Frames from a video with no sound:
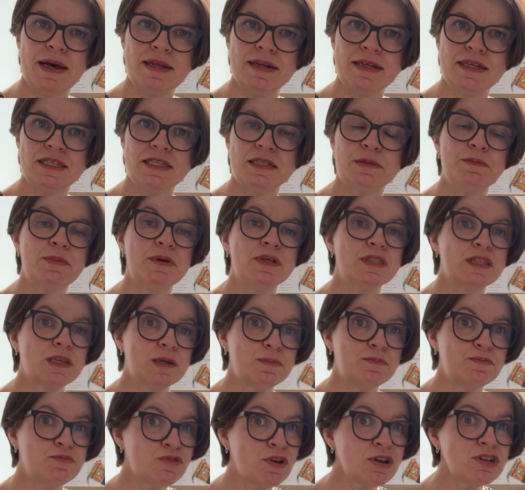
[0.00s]
email list, but
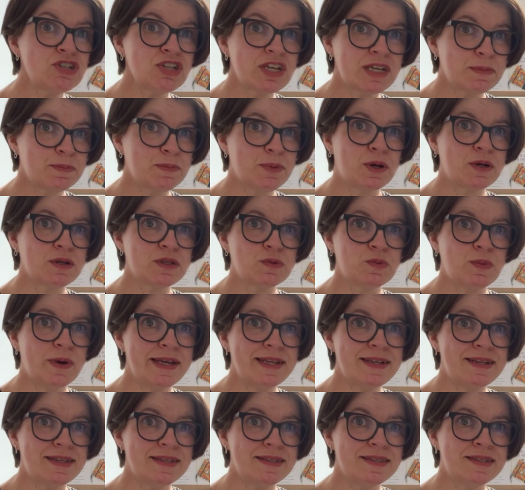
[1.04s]
the project box
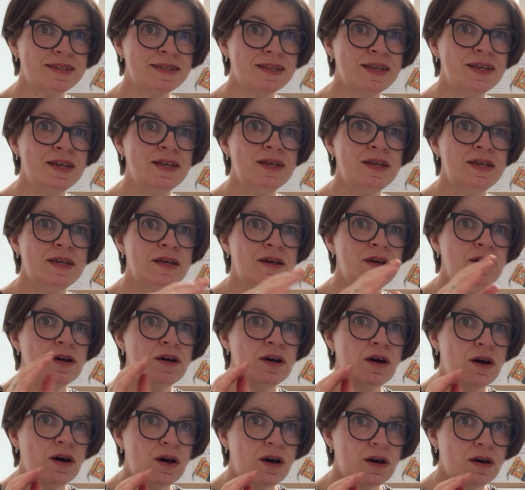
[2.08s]
waitlist,
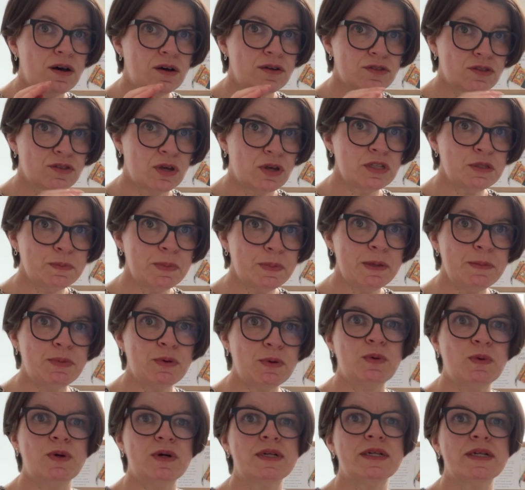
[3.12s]
those
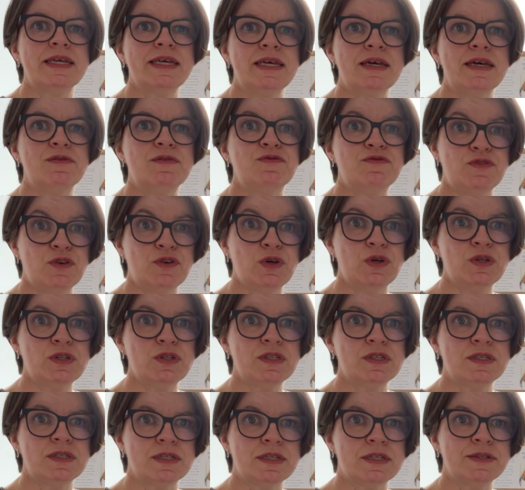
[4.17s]
people will hear
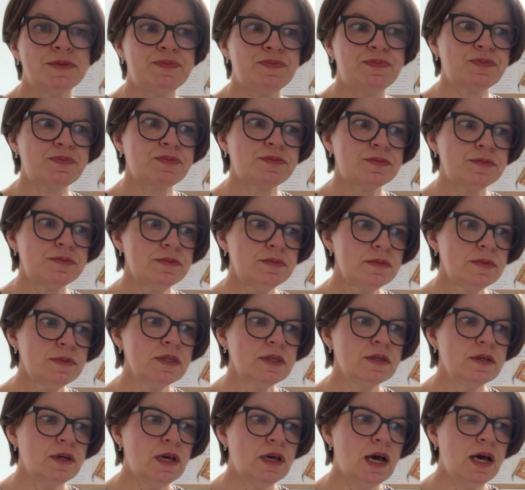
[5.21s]
first
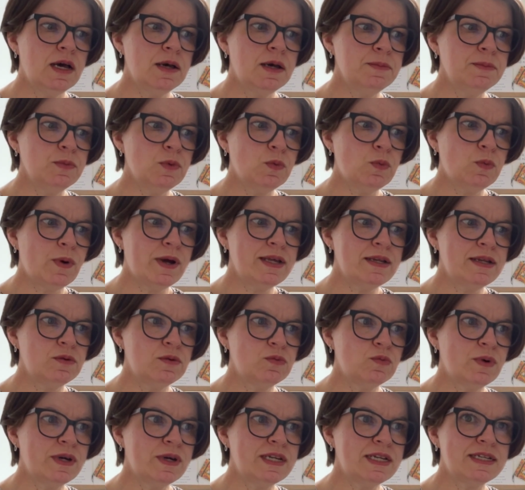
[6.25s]

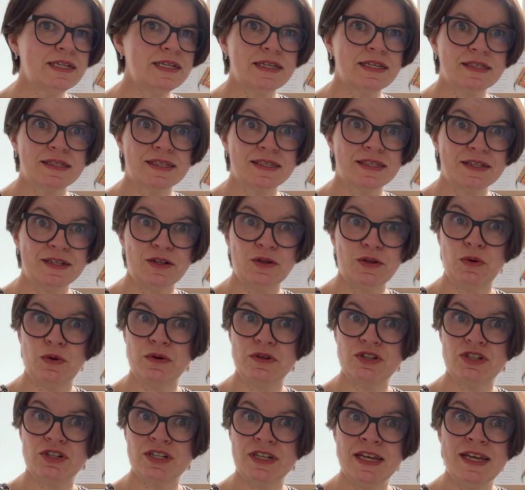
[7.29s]
when it has
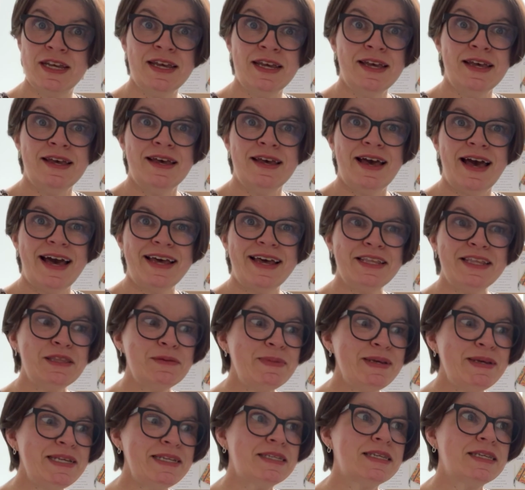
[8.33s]
launched. And in
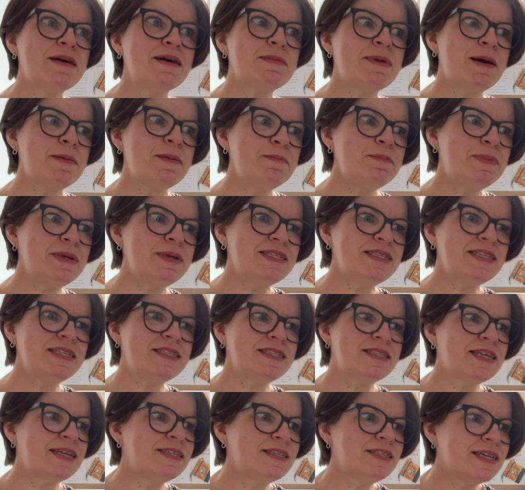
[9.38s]
the meantime, I'm busy
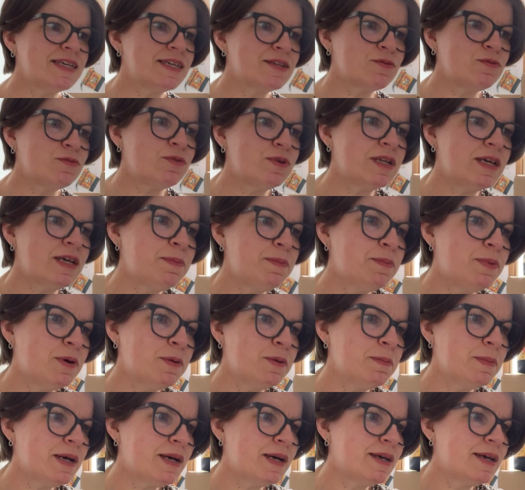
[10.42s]
setting it all up
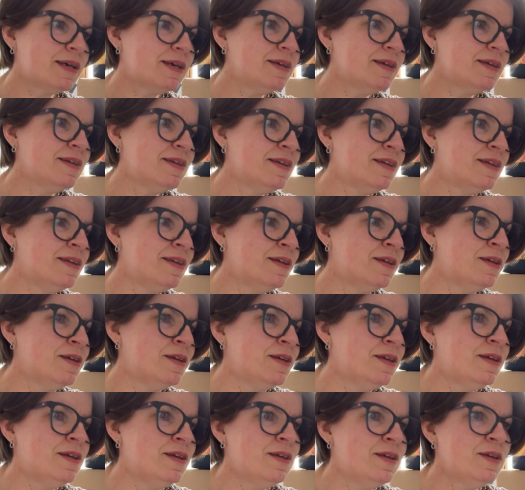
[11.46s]
on my
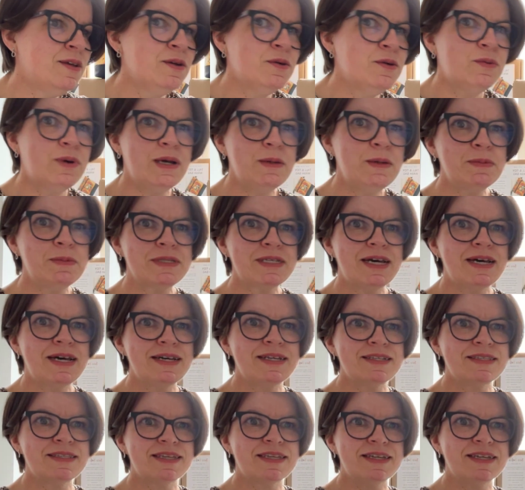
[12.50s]

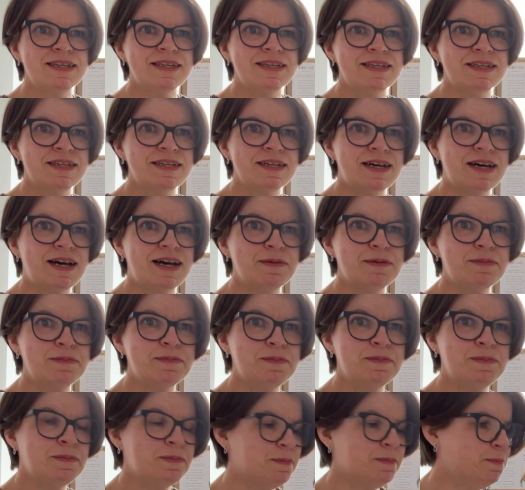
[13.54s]
website.
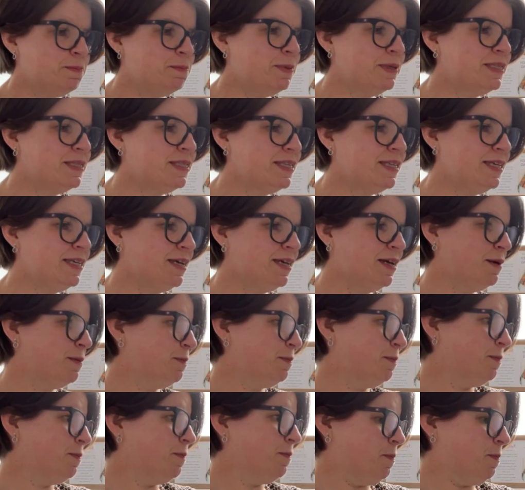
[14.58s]
I'm busy